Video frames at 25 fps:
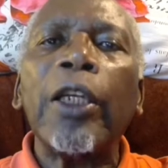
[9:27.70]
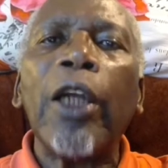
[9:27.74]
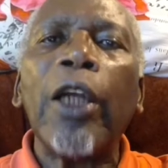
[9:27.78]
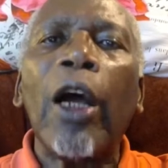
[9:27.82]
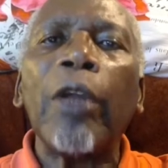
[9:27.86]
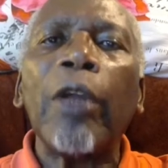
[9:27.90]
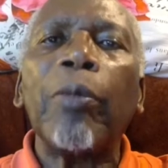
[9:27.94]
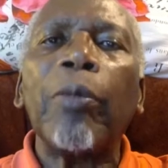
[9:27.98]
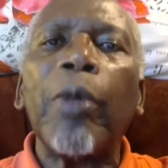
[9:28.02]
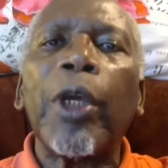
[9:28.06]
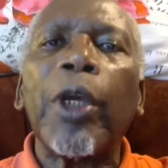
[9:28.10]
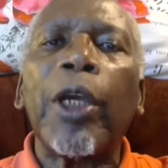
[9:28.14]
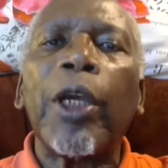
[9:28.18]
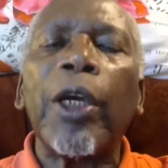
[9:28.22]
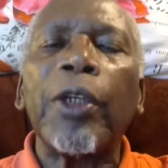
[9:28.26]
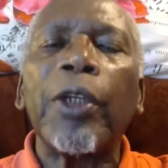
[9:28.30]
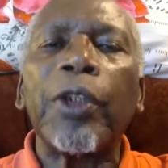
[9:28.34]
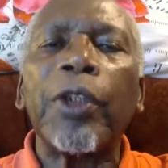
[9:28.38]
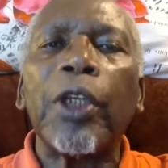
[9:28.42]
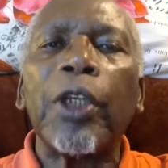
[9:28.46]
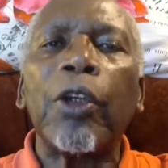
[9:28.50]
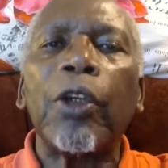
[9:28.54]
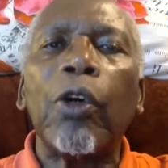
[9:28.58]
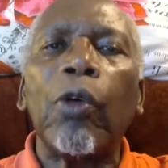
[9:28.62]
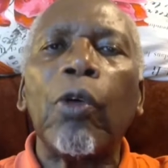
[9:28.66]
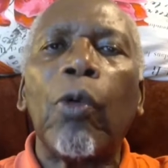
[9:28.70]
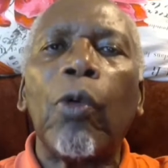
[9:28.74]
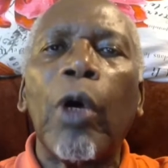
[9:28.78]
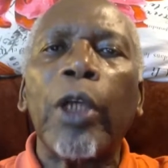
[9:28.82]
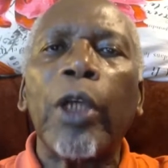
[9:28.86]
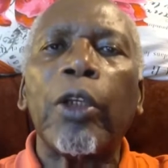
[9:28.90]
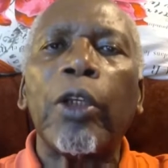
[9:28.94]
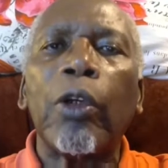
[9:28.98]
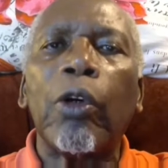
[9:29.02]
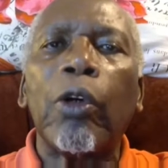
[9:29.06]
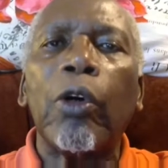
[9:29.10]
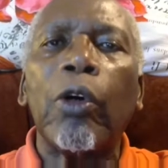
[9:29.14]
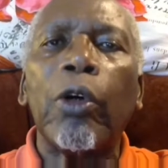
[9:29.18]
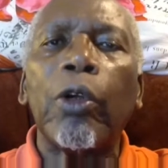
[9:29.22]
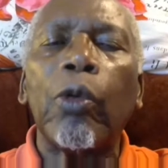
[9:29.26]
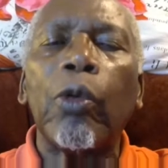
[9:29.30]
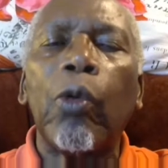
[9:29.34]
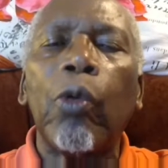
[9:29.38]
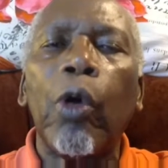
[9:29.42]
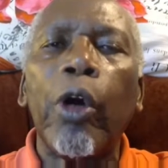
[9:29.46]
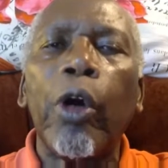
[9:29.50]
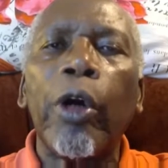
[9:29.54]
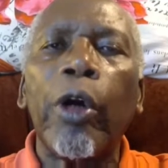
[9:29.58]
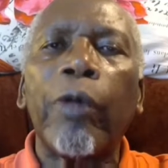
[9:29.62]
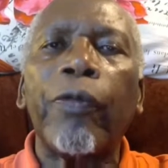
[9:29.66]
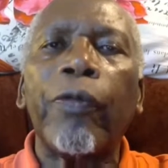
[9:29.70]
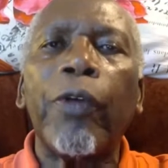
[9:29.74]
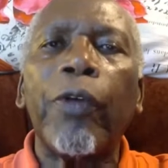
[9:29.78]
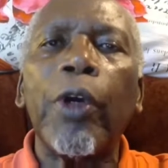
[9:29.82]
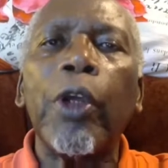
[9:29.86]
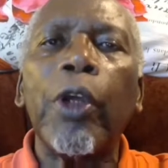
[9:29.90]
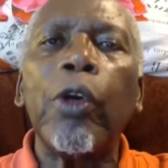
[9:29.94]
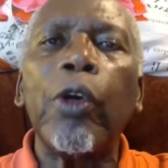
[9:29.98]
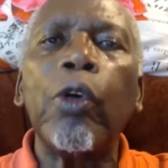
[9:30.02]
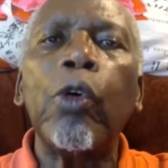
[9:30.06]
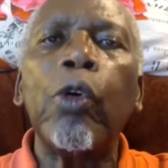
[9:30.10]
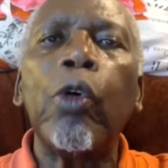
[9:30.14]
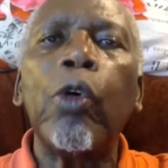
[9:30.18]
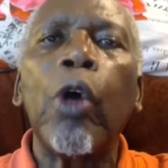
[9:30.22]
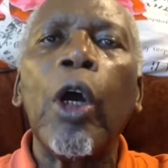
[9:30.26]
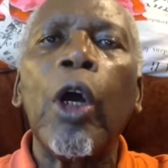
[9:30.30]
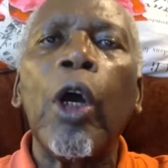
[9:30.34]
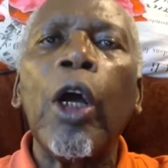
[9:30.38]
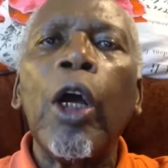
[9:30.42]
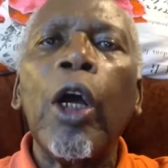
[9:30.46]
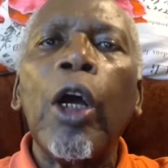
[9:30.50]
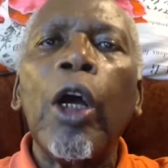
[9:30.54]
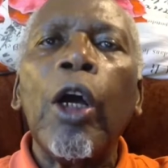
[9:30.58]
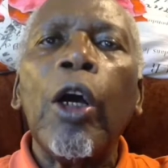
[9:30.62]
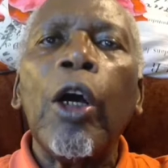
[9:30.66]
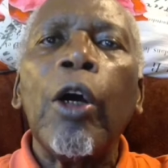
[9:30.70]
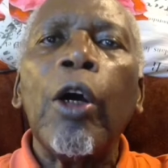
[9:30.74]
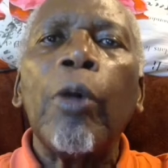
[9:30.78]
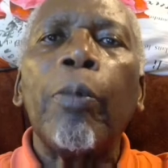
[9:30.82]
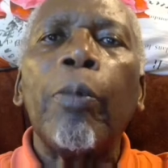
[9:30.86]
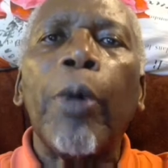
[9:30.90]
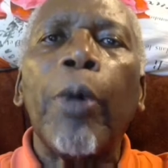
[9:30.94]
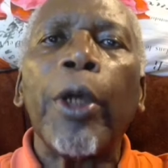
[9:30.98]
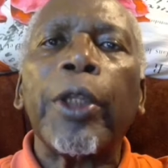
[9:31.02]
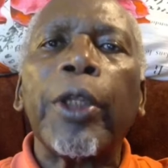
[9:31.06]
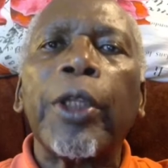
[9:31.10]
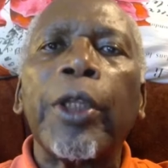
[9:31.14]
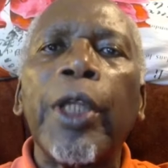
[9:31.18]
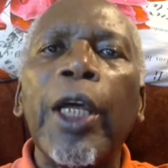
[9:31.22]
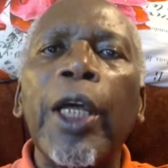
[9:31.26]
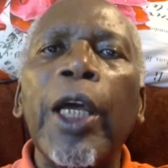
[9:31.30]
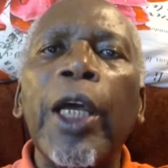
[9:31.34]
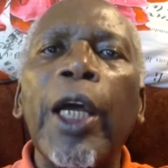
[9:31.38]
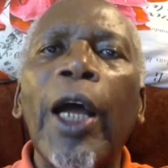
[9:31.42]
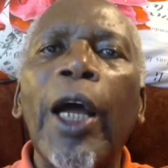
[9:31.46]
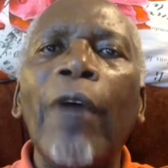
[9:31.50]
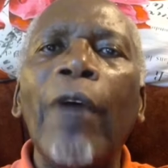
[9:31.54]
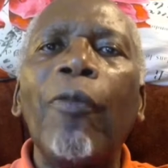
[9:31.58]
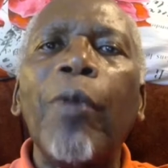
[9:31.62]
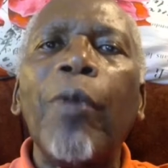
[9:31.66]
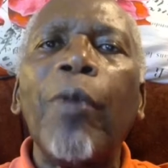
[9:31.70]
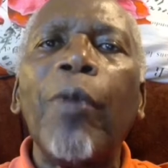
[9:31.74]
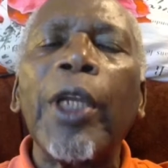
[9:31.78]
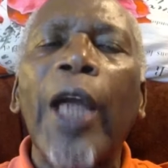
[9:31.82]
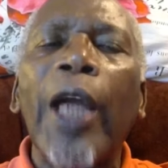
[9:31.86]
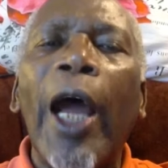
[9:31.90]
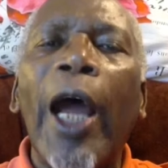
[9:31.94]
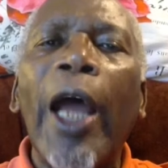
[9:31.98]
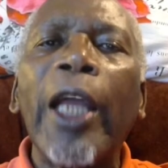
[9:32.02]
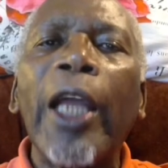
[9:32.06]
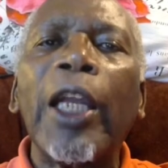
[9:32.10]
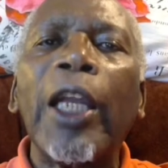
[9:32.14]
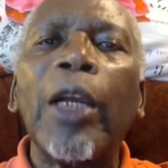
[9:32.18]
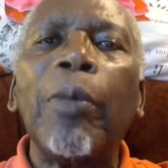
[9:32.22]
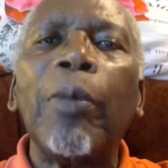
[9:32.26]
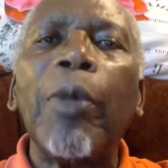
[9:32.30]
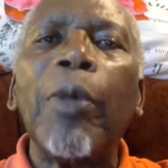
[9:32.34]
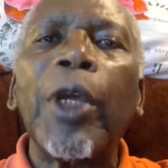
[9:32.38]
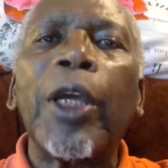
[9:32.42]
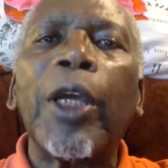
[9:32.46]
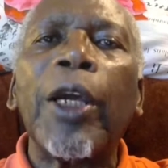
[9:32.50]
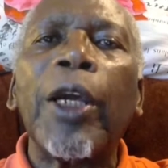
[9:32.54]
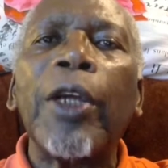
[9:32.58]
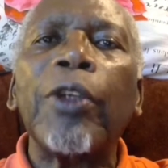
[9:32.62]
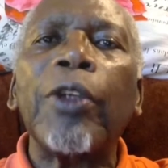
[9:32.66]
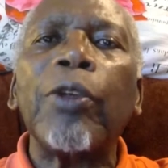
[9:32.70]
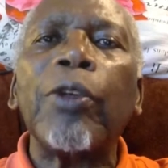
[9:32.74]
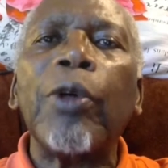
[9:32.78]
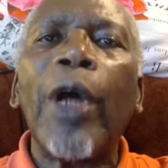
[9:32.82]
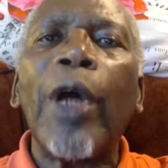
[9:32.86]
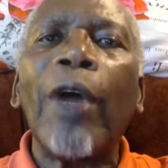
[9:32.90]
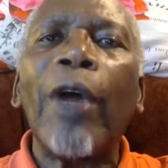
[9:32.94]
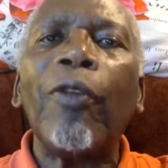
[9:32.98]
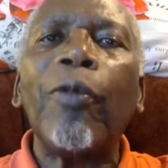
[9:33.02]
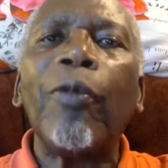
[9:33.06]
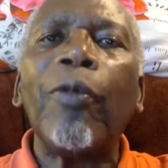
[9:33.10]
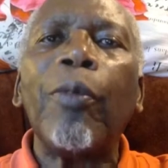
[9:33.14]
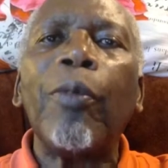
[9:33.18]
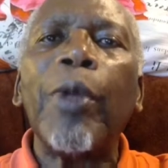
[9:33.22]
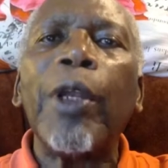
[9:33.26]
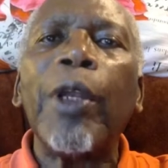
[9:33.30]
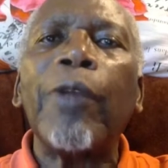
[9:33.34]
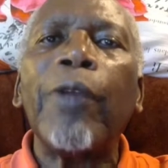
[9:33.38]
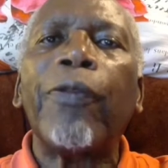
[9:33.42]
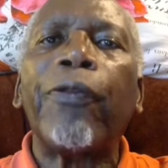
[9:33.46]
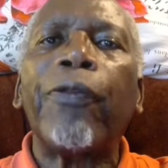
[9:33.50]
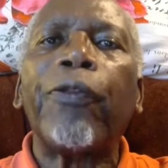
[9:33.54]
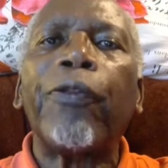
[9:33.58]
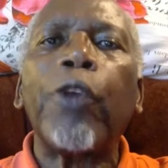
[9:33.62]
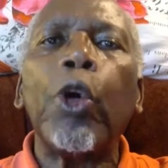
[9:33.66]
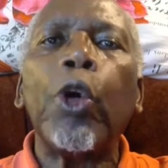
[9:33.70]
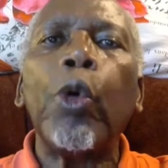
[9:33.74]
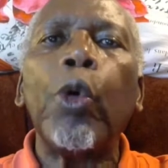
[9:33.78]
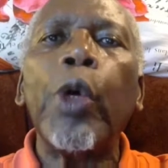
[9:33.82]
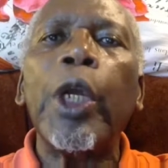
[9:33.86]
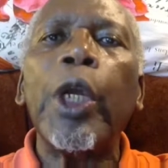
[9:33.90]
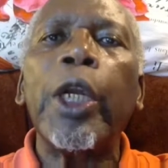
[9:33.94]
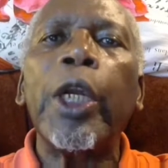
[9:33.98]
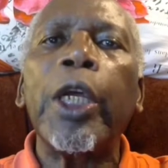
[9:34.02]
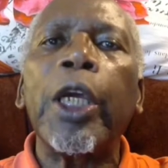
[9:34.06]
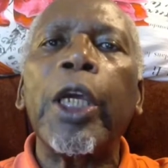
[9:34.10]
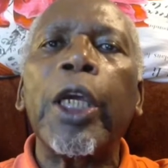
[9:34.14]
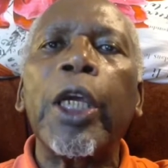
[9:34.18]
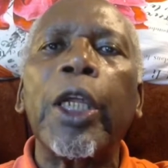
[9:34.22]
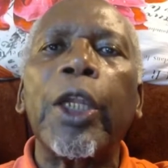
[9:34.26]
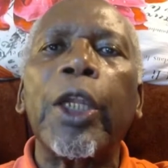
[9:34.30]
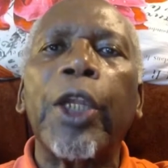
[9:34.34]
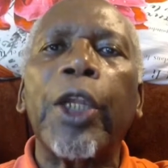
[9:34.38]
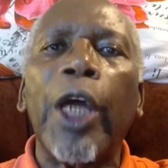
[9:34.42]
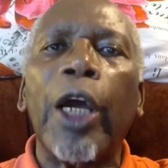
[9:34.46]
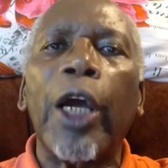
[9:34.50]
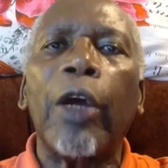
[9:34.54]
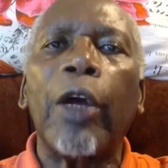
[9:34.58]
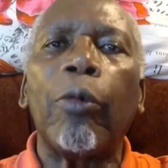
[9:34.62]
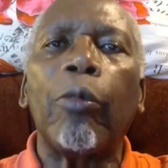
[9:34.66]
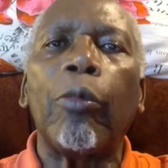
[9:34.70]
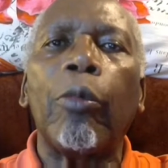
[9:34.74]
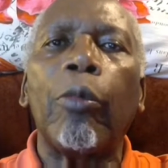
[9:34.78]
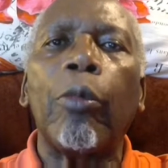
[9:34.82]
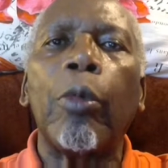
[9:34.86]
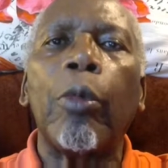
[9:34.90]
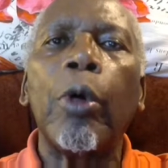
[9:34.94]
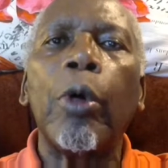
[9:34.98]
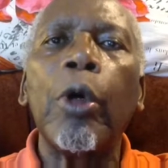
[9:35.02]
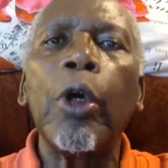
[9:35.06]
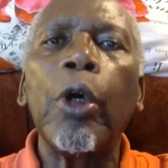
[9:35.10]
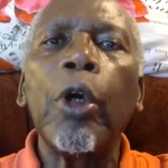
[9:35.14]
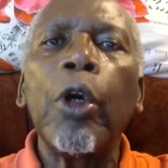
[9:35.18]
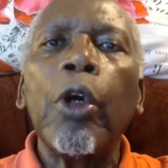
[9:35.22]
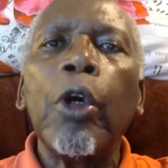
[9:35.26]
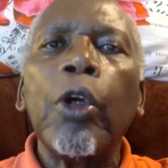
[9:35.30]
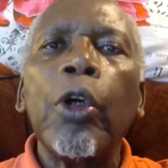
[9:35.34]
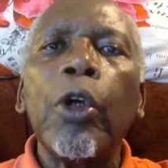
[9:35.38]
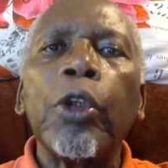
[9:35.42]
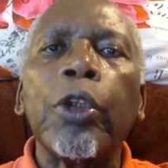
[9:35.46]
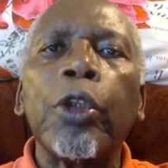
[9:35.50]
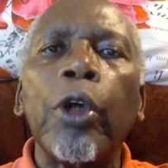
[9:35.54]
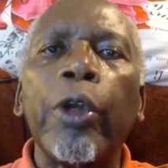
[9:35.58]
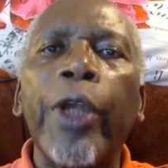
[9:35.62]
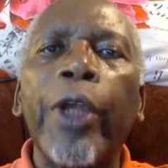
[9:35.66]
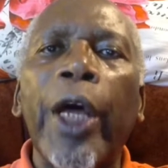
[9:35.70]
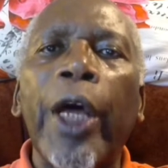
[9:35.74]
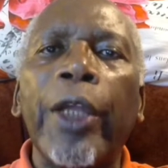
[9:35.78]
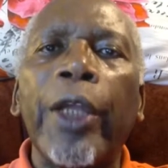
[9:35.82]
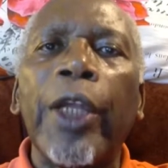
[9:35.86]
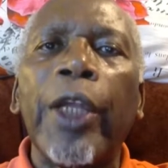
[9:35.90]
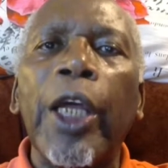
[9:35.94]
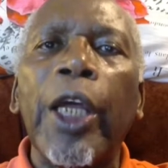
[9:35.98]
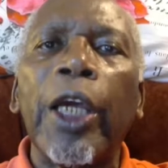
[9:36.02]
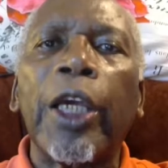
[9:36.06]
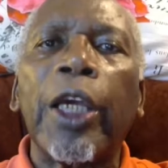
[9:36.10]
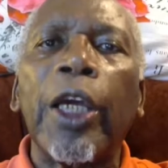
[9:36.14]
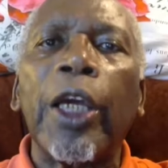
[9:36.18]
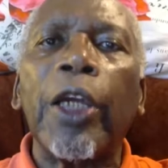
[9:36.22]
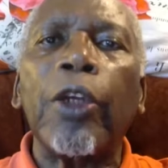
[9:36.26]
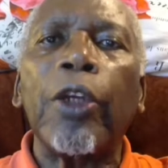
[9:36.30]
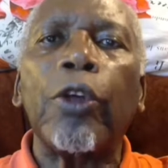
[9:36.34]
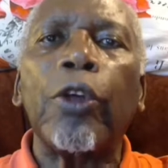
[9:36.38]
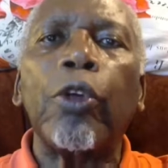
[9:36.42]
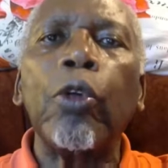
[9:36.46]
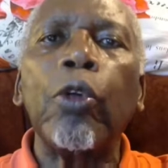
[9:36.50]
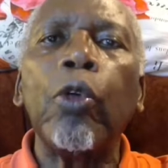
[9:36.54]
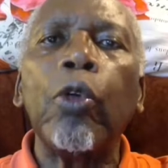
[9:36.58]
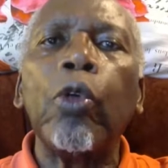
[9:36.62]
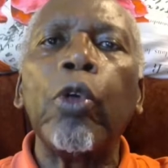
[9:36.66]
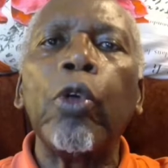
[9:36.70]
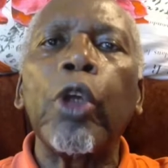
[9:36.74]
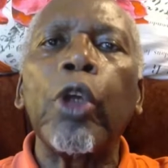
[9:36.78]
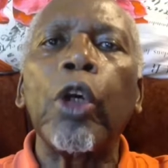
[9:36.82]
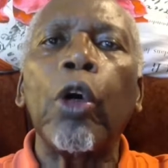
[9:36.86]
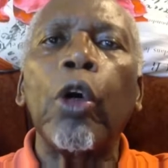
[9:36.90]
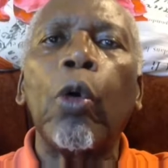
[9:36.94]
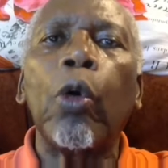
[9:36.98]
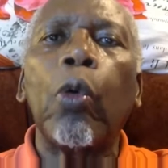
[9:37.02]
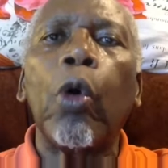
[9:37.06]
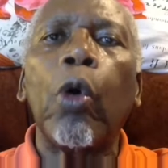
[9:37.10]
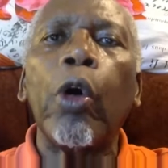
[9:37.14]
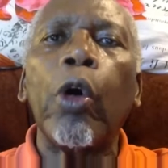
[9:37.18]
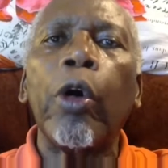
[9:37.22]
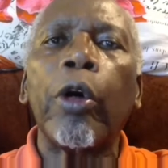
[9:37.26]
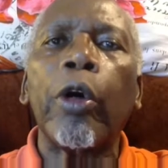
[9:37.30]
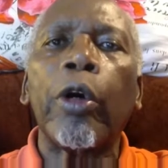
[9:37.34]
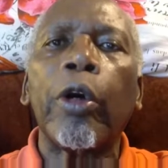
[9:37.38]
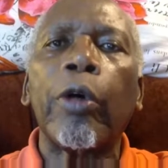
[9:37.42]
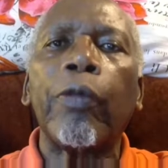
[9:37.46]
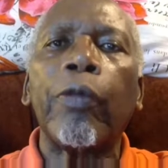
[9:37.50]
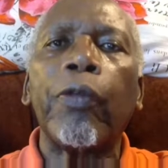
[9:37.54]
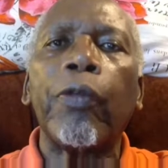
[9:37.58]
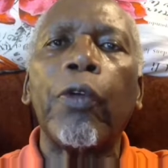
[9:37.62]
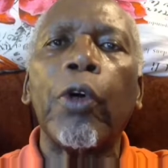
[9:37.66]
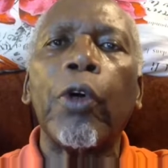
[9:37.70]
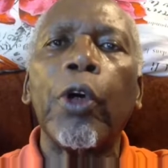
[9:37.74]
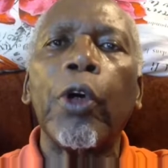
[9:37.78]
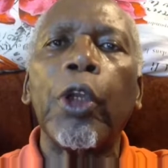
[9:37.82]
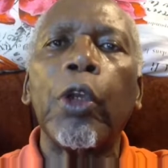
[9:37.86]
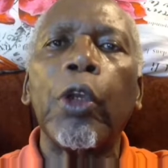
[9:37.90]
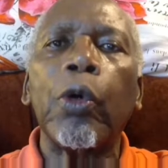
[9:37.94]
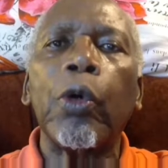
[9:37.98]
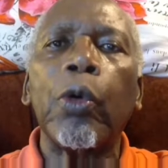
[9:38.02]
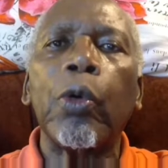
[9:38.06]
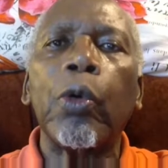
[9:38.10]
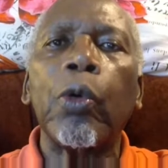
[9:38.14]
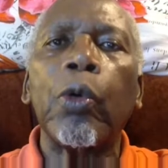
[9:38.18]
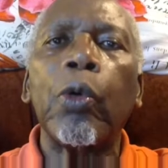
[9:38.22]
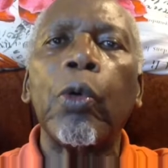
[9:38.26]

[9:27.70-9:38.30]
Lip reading: because they don't want to go to work for you, but they have been idle because you haven't been fueling them so that they can do your work for you.